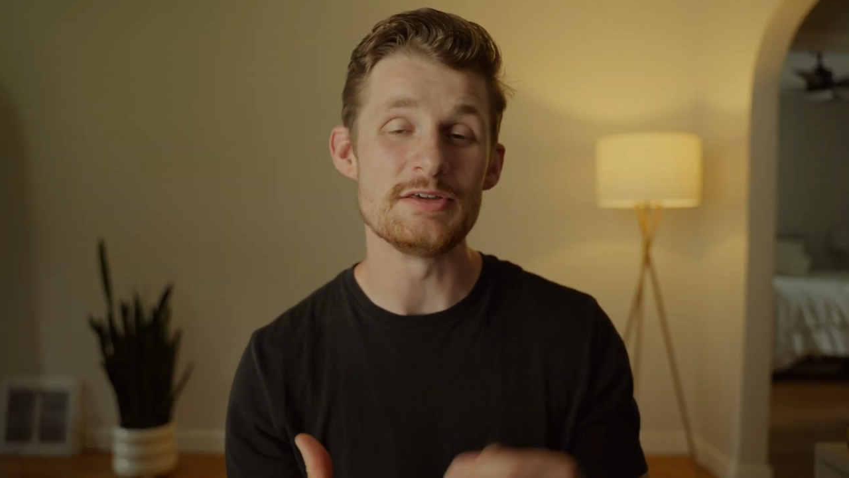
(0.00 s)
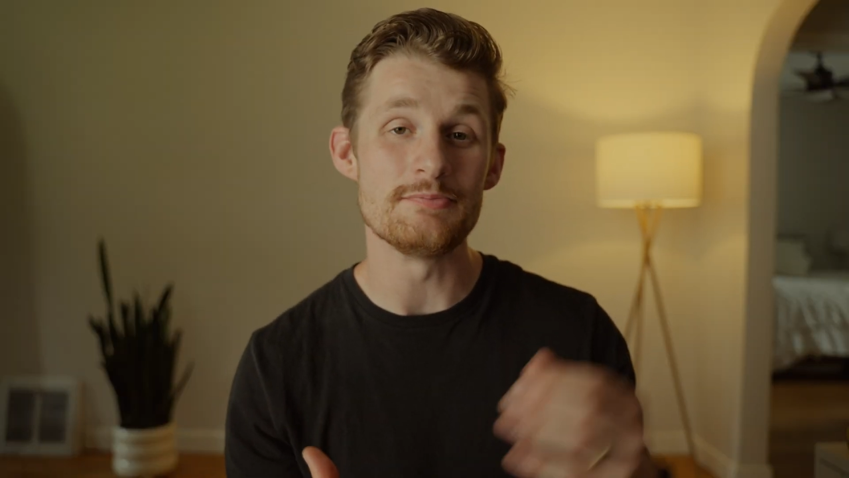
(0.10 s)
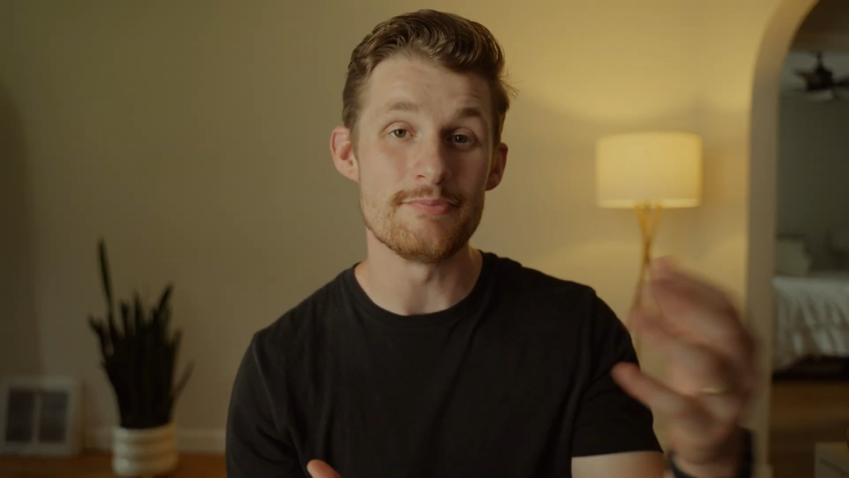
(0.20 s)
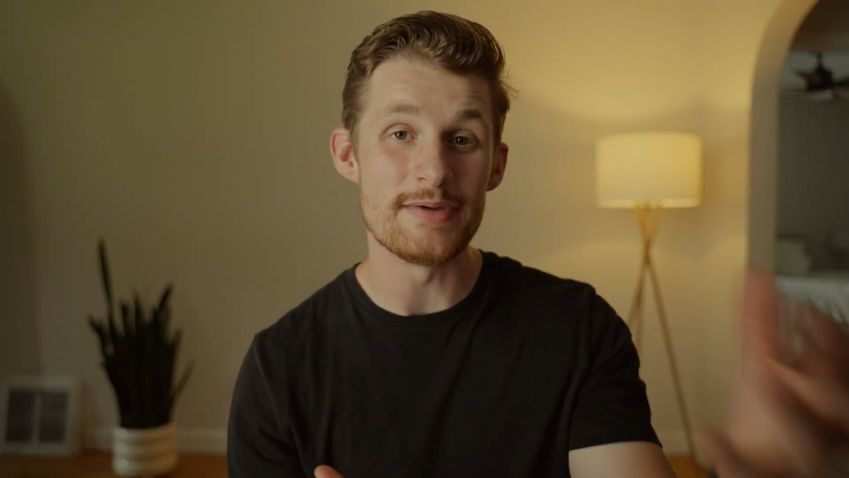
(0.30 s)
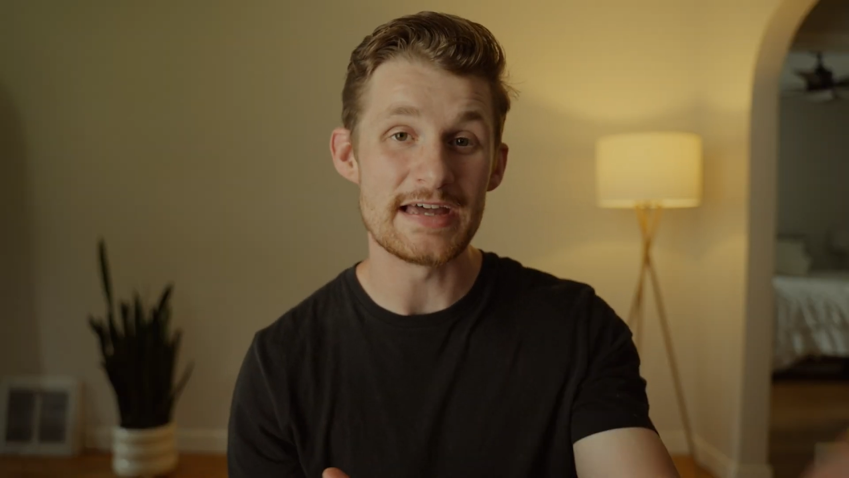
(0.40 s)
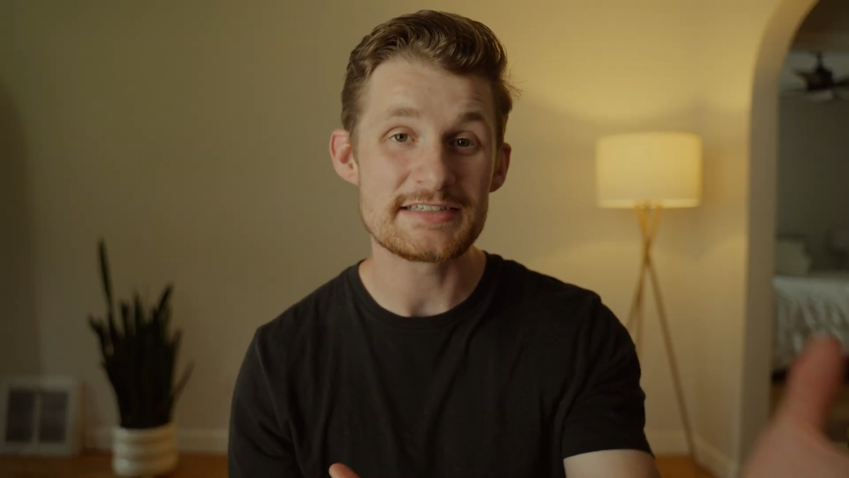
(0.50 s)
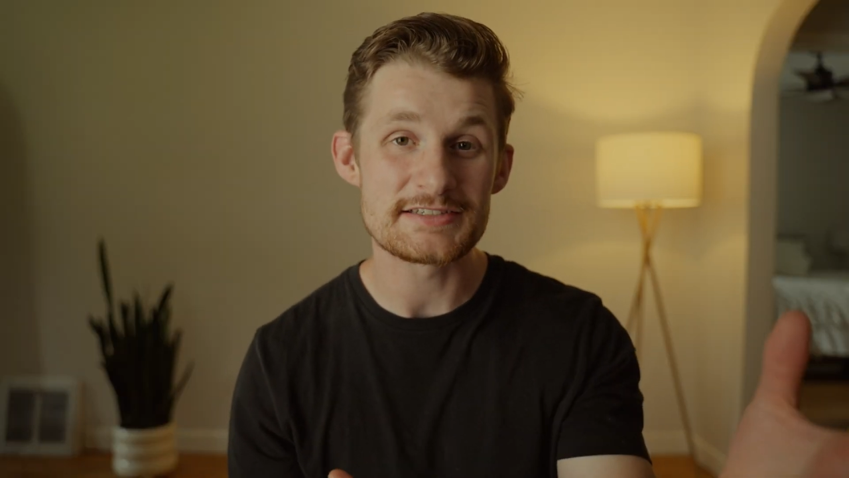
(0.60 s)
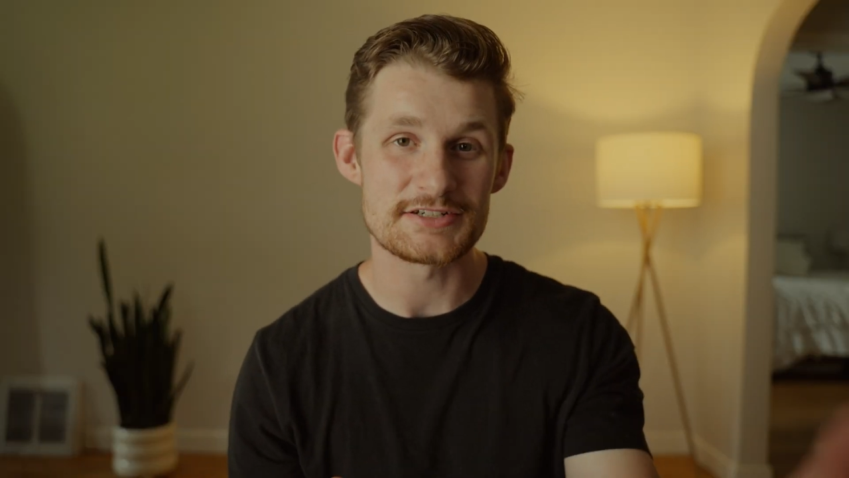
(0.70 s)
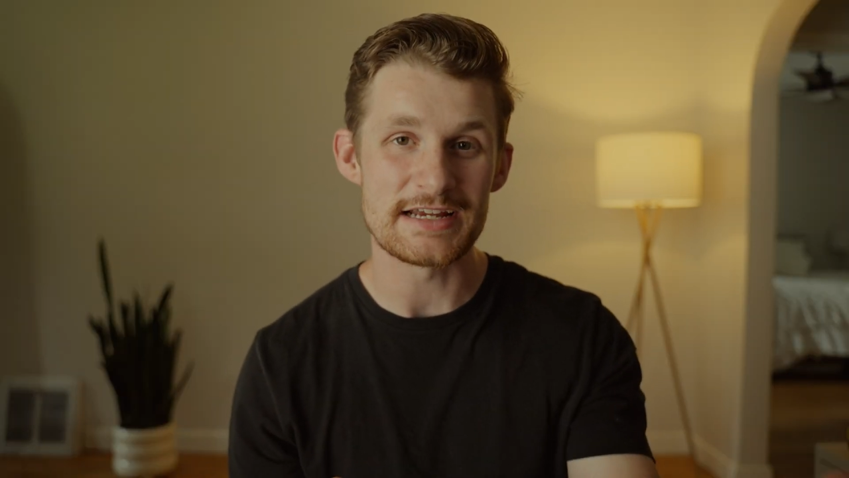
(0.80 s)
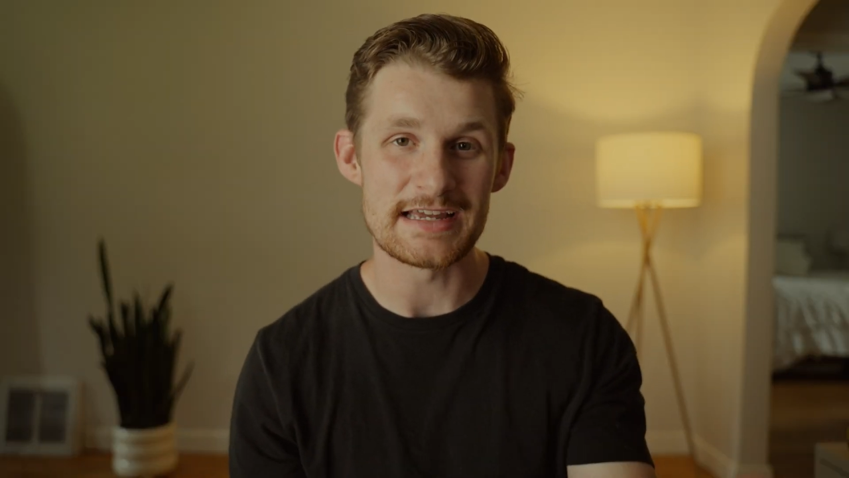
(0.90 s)
the
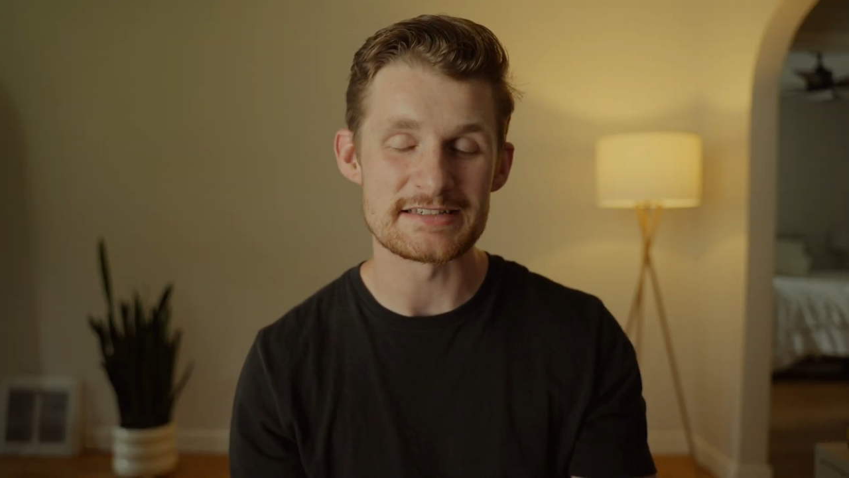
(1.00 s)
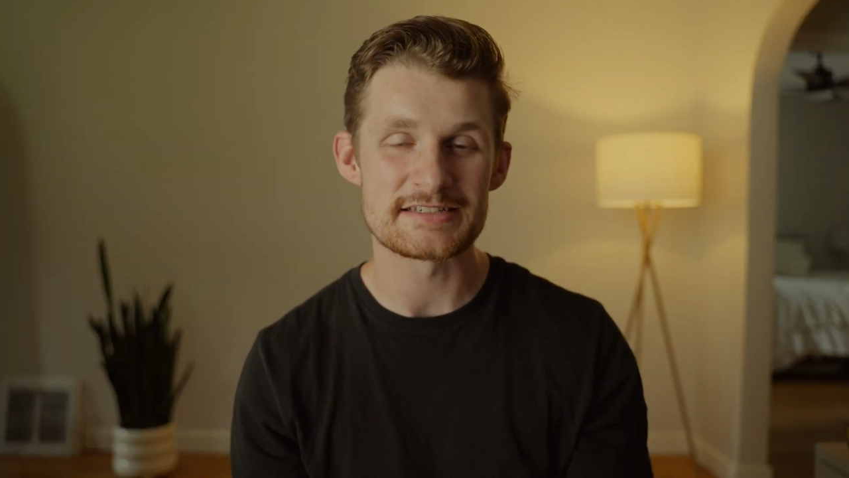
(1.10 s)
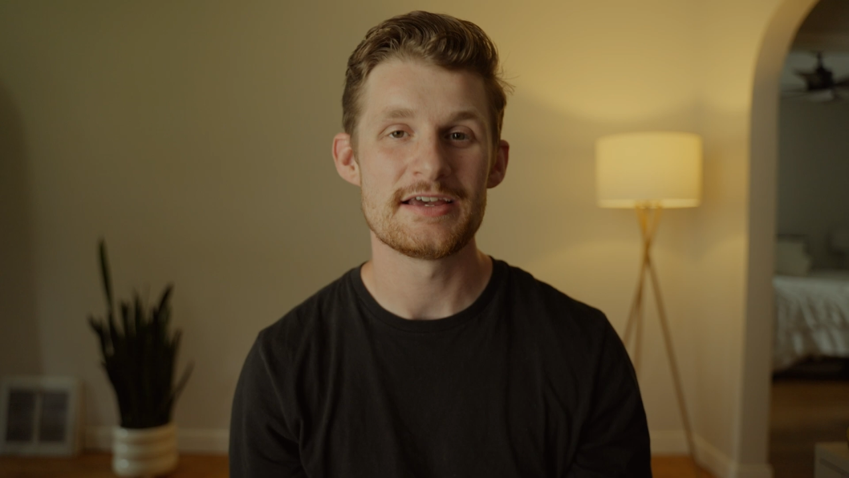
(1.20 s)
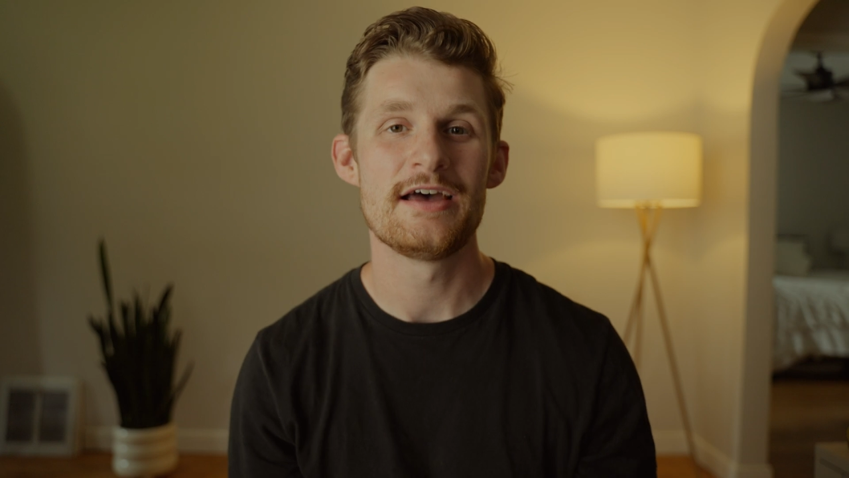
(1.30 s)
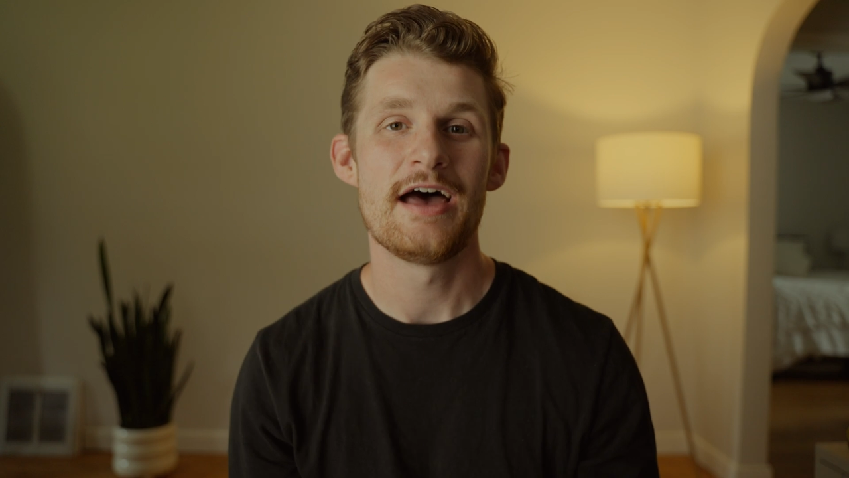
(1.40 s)
best chance